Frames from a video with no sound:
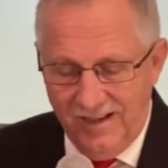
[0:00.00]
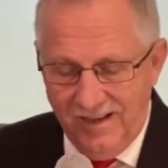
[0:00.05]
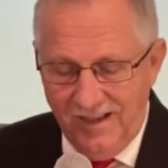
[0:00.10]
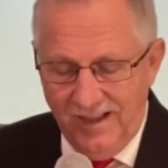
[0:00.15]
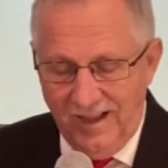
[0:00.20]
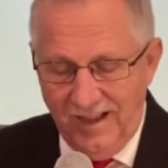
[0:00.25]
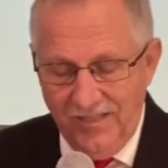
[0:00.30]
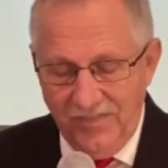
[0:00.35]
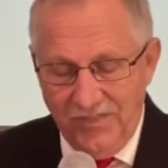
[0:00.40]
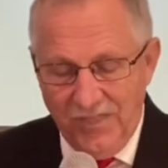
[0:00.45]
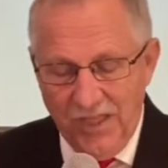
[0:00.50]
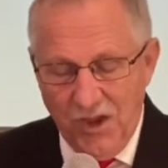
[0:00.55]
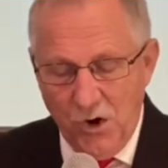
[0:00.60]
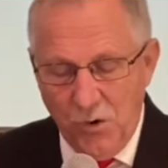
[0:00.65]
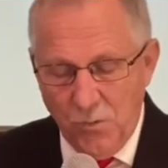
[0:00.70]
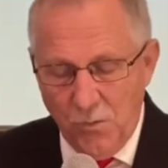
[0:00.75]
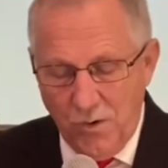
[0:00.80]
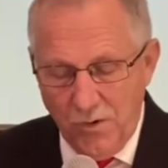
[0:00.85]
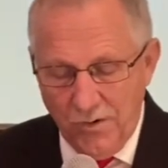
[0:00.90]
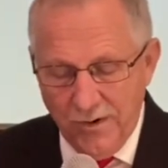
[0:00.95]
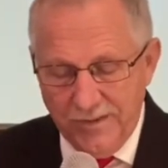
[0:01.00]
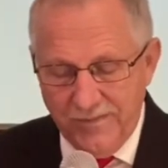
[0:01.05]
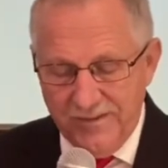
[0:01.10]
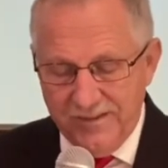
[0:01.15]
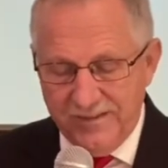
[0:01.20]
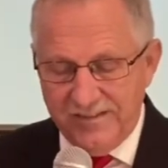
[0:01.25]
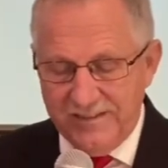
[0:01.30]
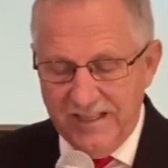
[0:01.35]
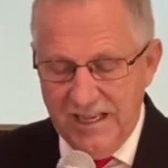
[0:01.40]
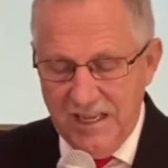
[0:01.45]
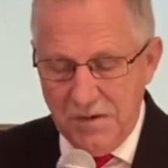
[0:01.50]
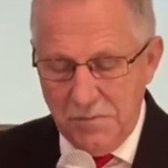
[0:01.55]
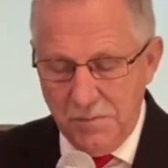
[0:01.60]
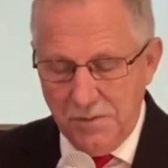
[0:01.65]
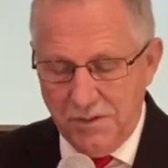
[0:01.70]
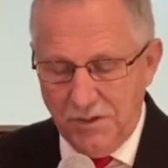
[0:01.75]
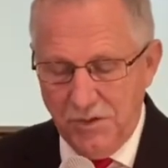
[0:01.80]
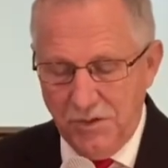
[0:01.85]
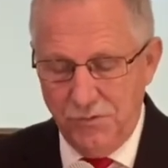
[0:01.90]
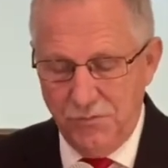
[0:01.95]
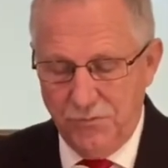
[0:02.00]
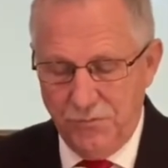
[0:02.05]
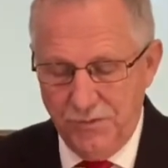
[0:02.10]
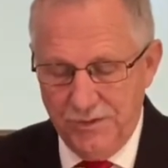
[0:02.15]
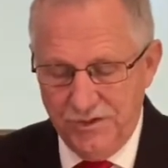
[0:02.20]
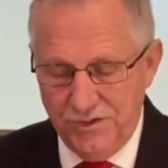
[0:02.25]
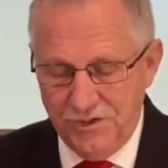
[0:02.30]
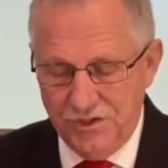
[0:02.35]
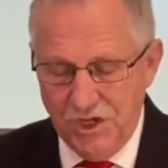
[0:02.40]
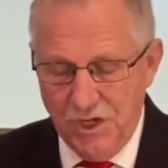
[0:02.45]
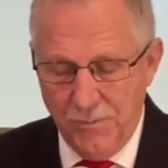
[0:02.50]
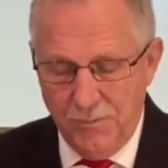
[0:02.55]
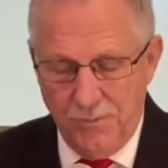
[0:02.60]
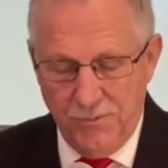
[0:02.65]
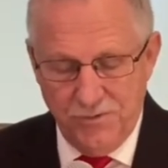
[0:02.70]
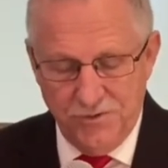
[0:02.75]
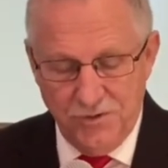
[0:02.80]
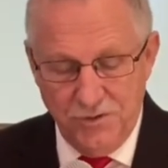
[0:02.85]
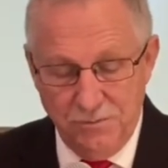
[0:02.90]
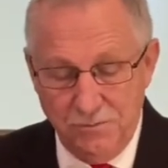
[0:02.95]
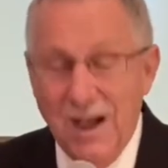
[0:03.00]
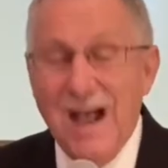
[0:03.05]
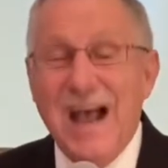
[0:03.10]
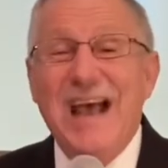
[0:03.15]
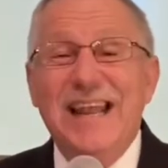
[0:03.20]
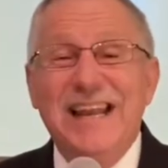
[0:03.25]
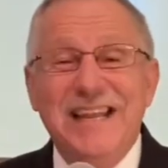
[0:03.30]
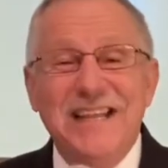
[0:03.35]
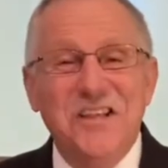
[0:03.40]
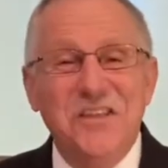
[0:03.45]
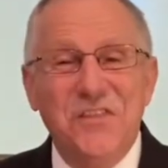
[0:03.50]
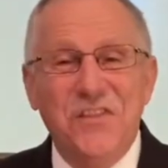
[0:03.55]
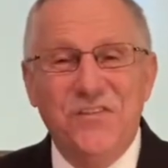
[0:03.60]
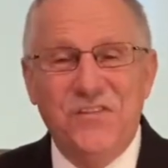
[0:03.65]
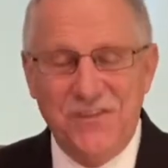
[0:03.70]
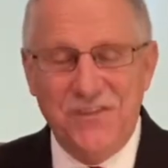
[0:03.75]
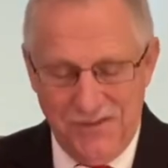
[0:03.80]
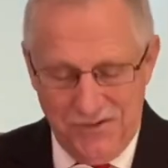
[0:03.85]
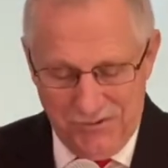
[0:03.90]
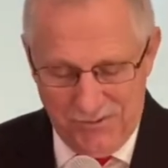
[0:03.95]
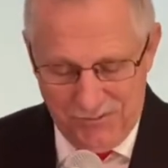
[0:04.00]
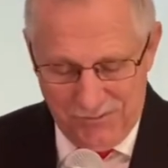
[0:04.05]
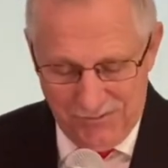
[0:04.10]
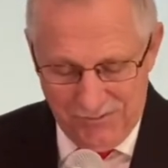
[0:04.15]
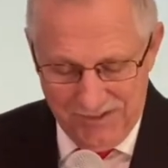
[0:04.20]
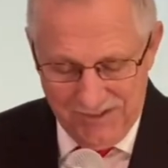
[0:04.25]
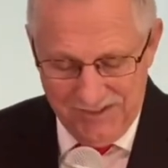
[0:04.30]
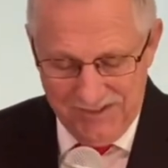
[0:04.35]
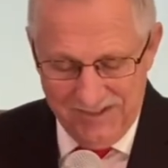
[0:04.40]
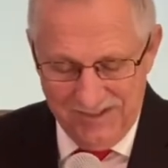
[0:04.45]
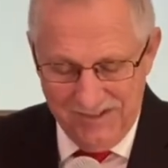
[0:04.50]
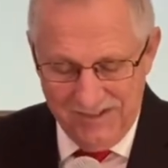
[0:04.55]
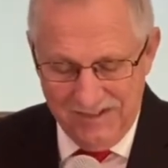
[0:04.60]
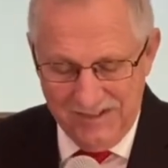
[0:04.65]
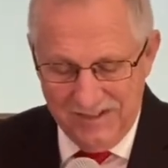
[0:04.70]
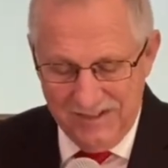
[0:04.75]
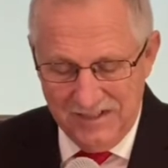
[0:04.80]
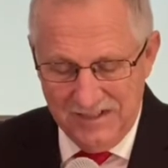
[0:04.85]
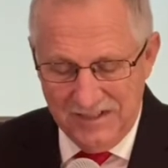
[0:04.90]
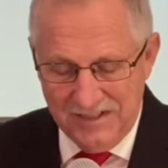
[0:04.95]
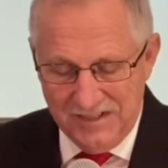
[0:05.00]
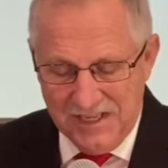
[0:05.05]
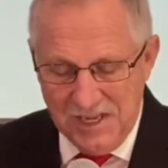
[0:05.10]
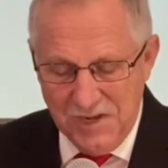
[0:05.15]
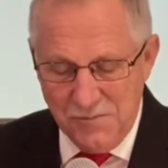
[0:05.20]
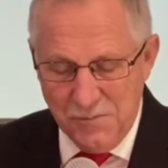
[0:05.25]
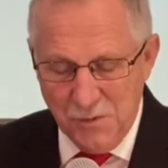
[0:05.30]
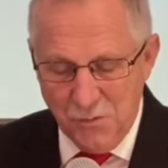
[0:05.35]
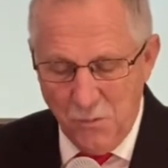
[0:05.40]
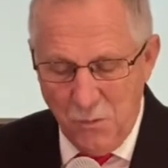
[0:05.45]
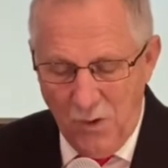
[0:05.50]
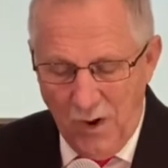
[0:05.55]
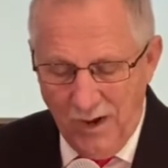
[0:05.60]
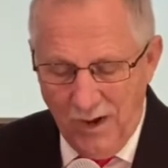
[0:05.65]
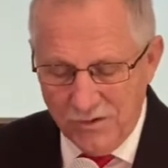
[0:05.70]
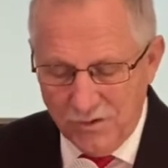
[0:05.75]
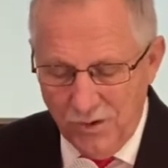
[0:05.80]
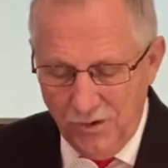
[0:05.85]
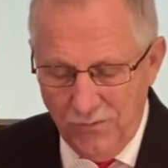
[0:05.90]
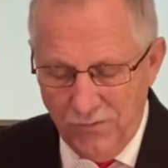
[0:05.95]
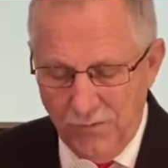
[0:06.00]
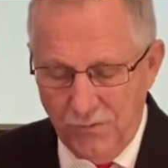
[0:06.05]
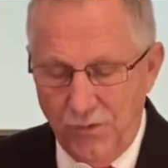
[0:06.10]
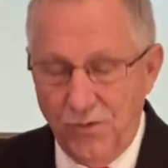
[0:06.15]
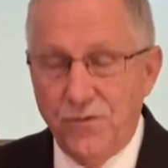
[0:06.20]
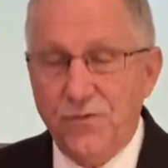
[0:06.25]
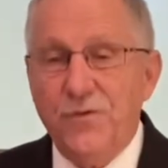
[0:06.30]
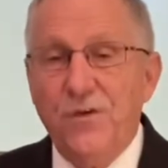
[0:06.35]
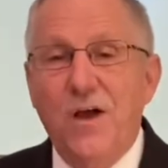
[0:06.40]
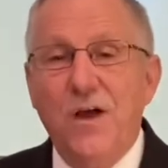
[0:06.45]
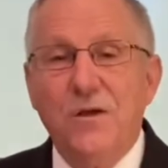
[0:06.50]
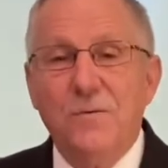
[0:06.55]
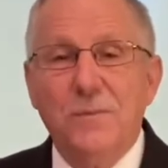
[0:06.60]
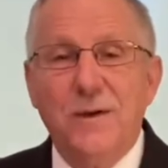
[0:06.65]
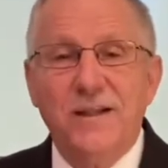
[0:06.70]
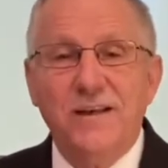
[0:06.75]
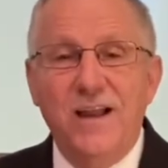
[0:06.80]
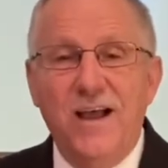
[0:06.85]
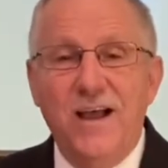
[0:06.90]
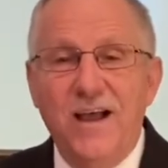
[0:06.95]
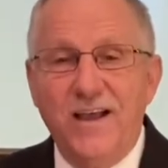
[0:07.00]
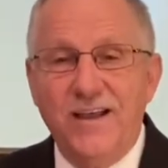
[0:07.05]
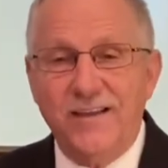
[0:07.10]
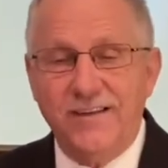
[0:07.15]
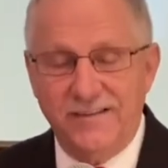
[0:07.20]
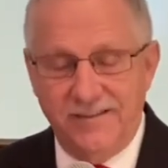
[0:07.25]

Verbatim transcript: And there were in the same country shepherds abiding in the field, keeping watch over their flock by night.